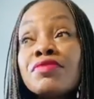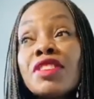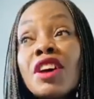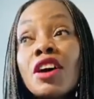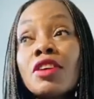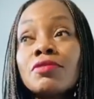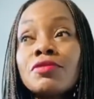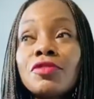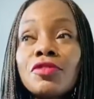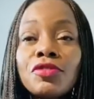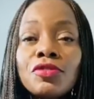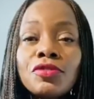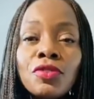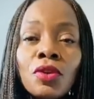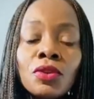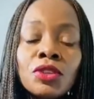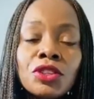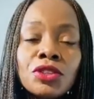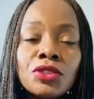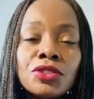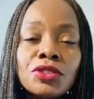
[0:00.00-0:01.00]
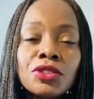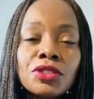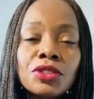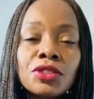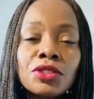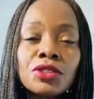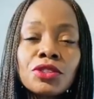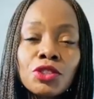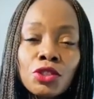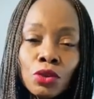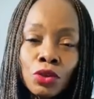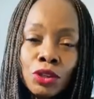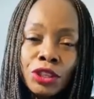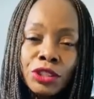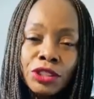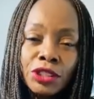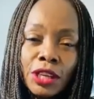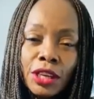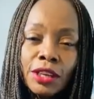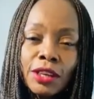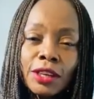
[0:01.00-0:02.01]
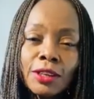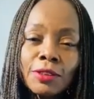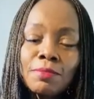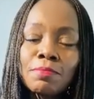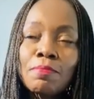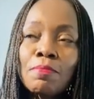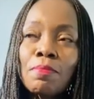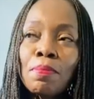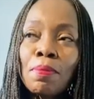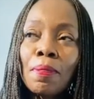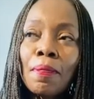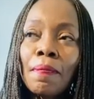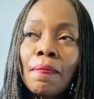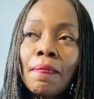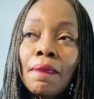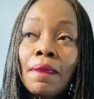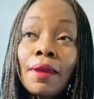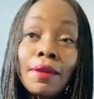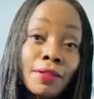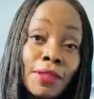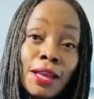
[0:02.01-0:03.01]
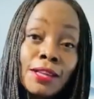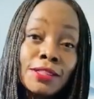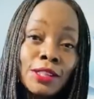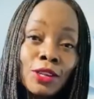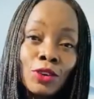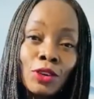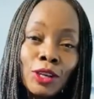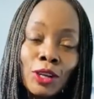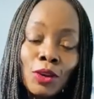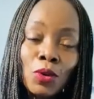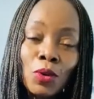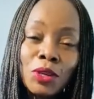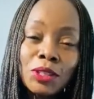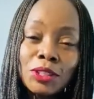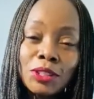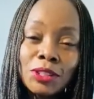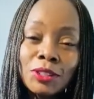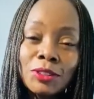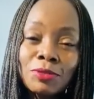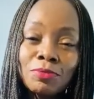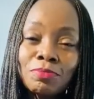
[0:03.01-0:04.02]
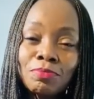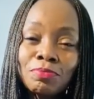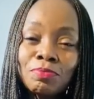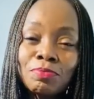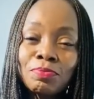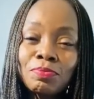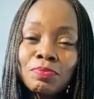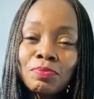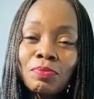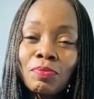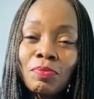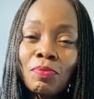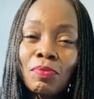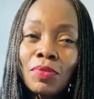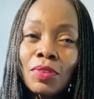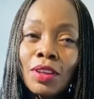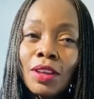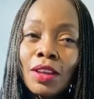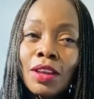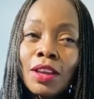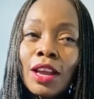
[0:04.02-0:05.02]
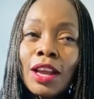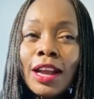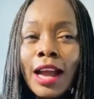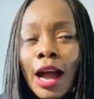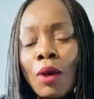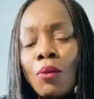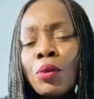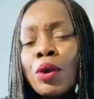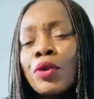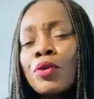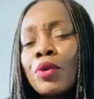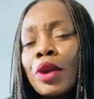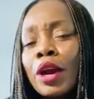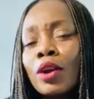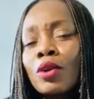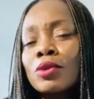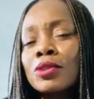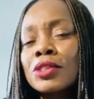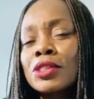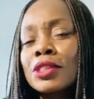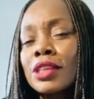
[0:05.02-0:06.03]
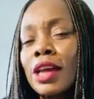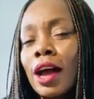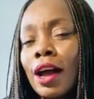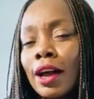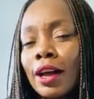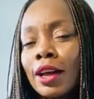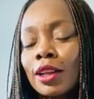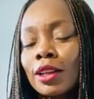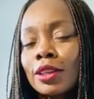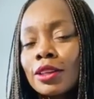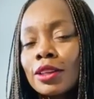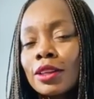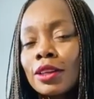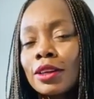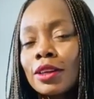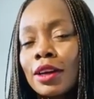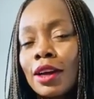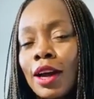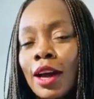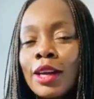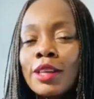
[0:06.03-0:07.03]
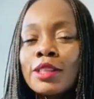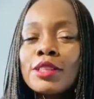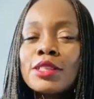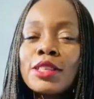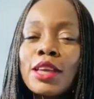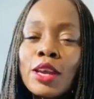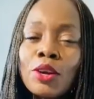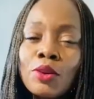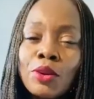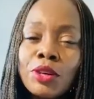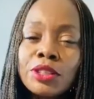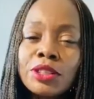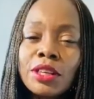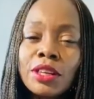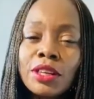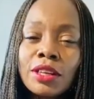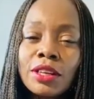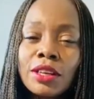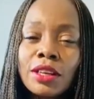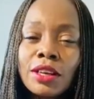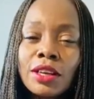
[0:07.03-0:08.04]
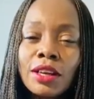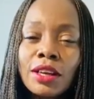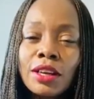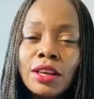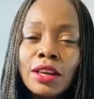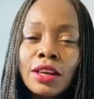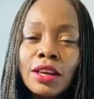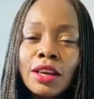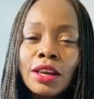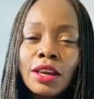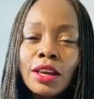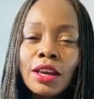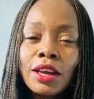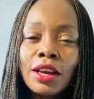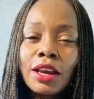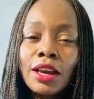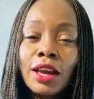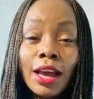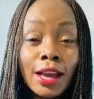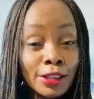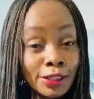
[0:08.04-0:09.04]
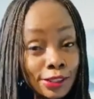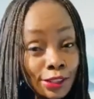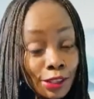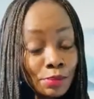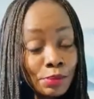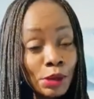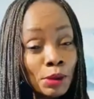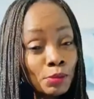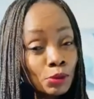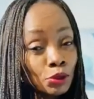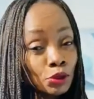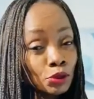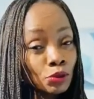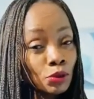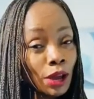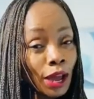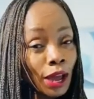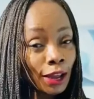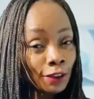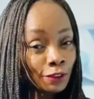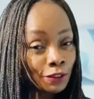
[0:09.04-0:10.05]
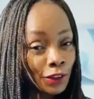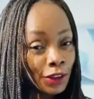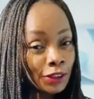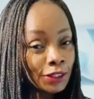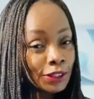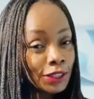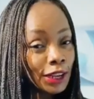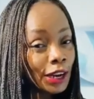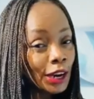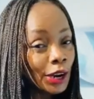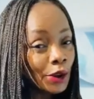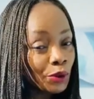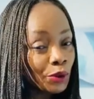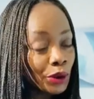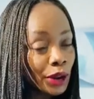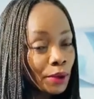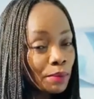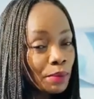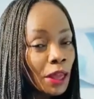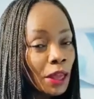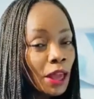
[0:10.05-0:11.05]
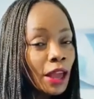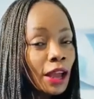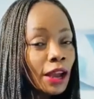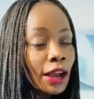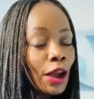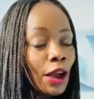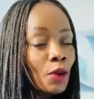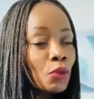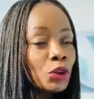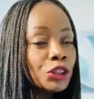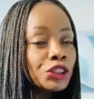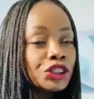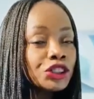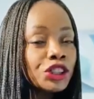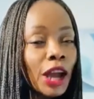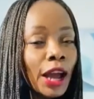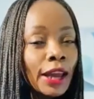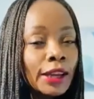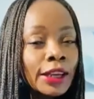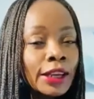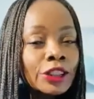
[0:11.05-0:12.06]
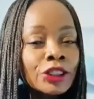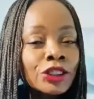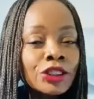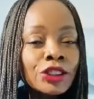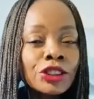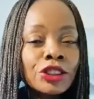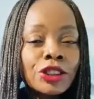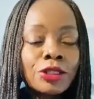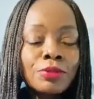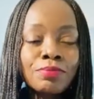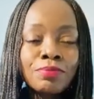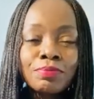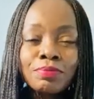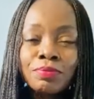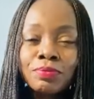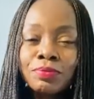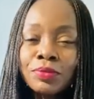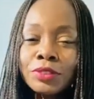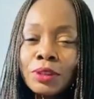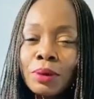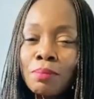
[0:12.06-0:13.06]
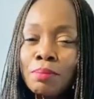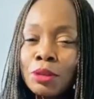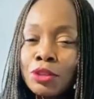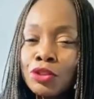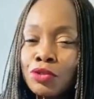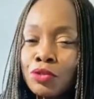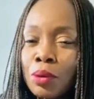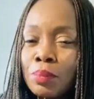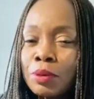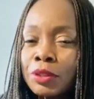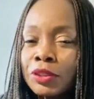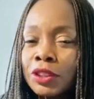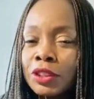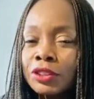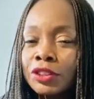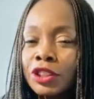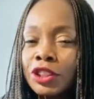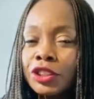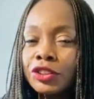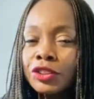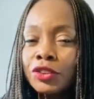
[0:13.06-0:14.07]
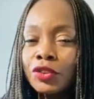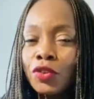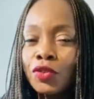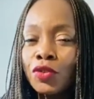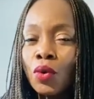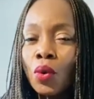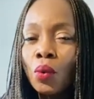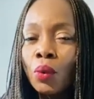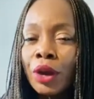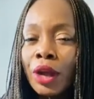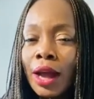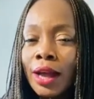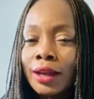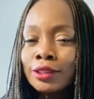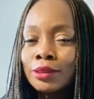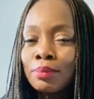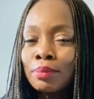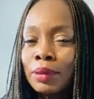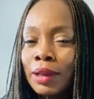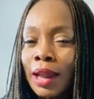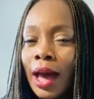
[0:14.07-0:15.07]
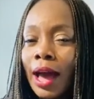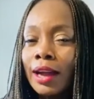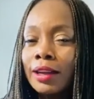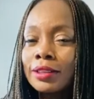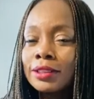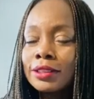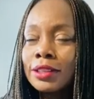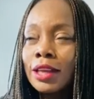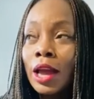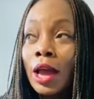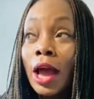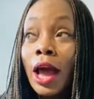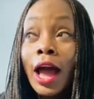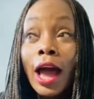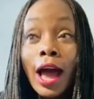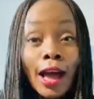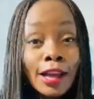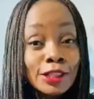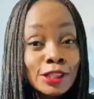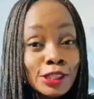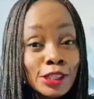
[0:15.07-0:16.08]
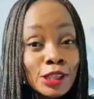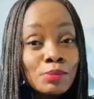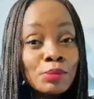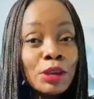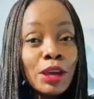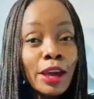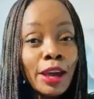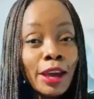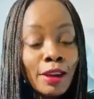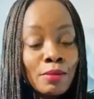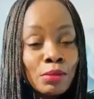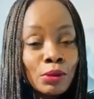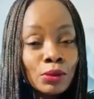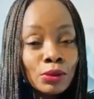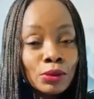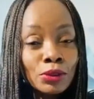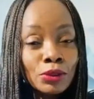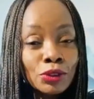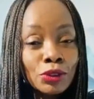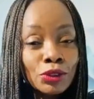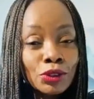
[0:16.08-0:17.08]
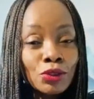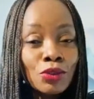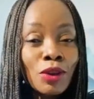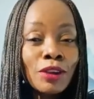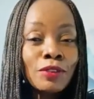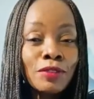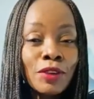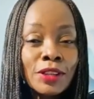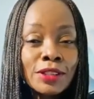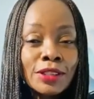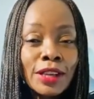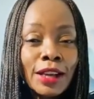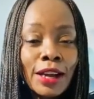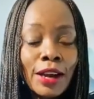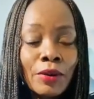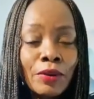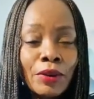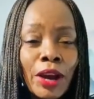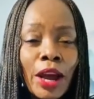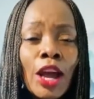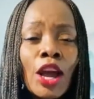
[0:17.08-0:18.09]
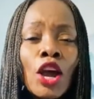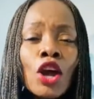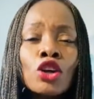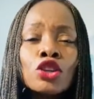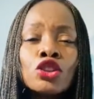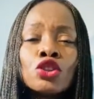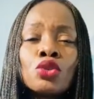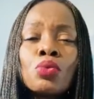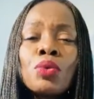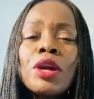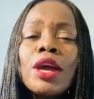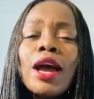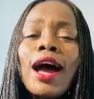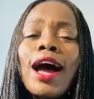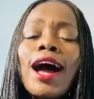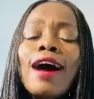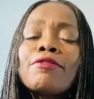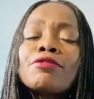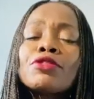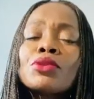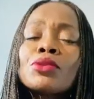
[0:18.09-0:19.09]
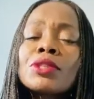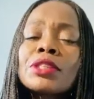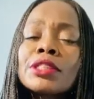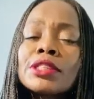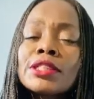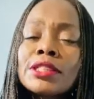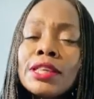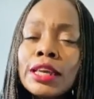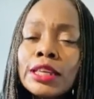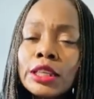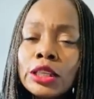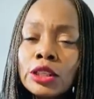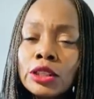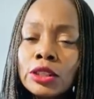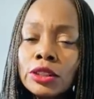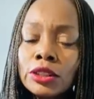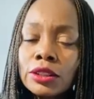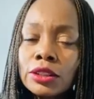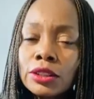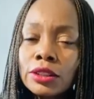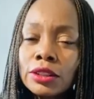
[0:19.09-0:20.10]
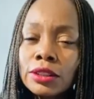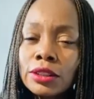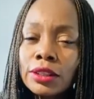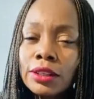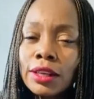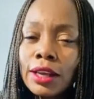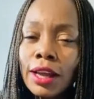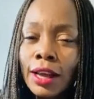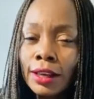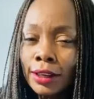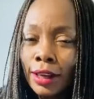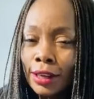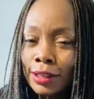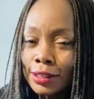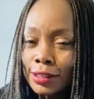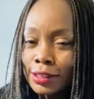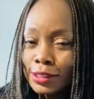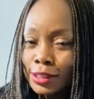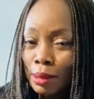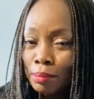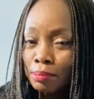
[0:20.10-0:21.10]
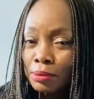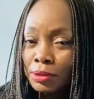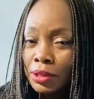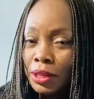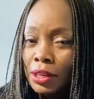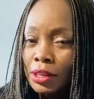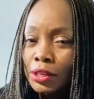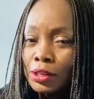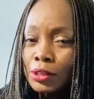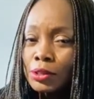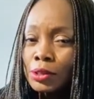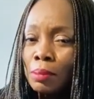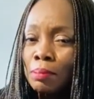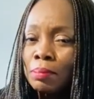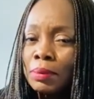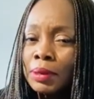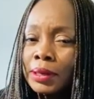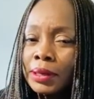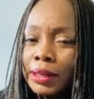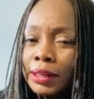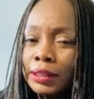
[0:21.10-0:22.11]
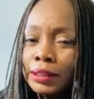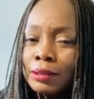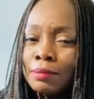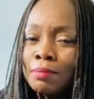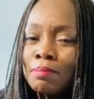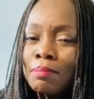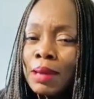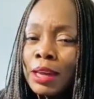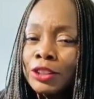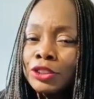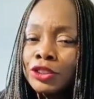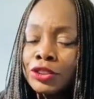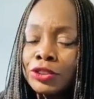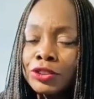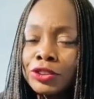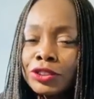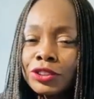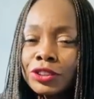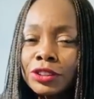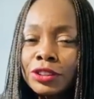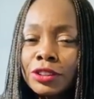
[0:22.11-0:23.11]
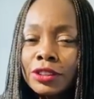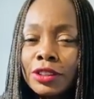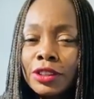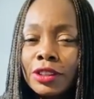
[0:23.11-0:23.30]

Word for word: uh, funders so they take it that's another question can we reconcile our integrity and still be able to advance a career? Can we challenge misrepresentation of who we are as blacks and still be able to advance a career? Do we have to settle and accept some little measures